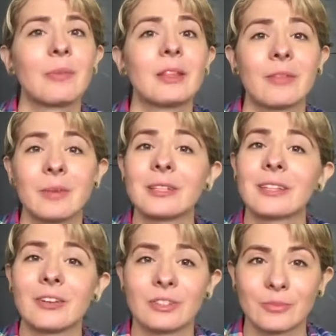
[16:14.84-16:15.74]
believe I'm an
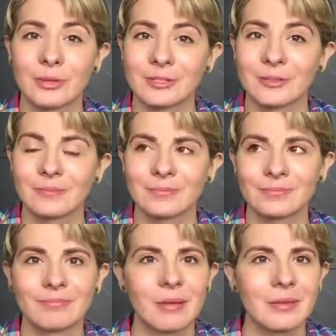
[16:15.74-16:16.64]
intelligent person.
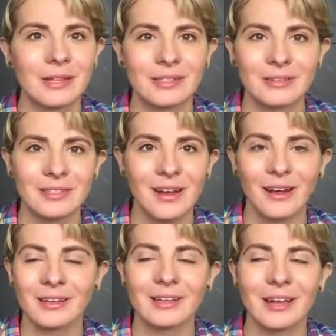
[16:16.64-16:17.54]
Maybe that sounds
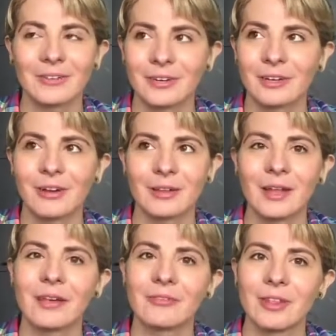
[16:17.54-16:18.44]
cocky, I don't know.
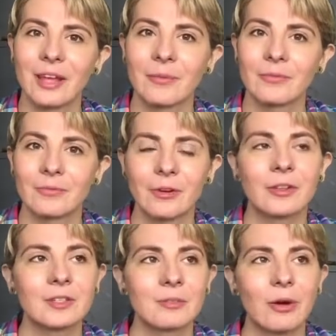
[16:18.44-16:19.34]
I feel like I'm
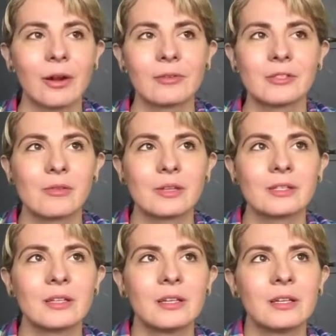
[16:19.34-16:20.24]
fairly smart. I was
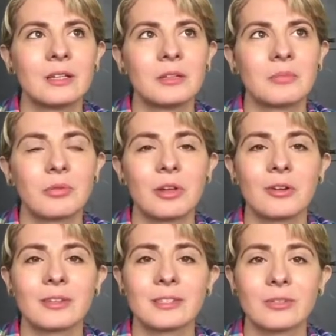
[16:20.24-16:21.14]
always
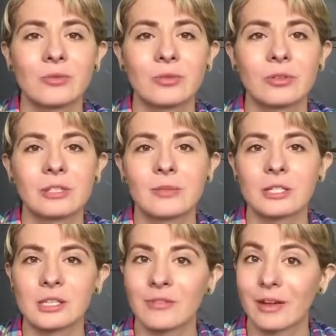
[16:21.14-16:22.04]
pretty good at school,
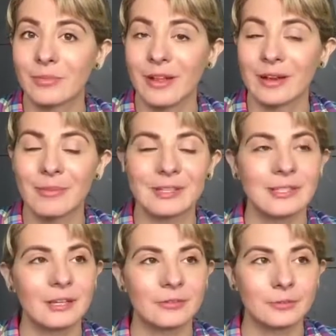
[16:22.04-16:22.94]
especially if I applied
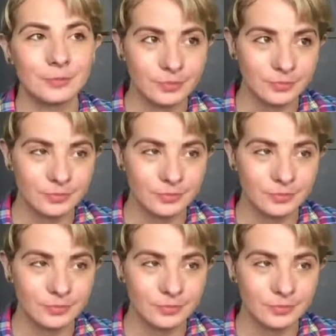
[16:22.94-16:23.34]
myself.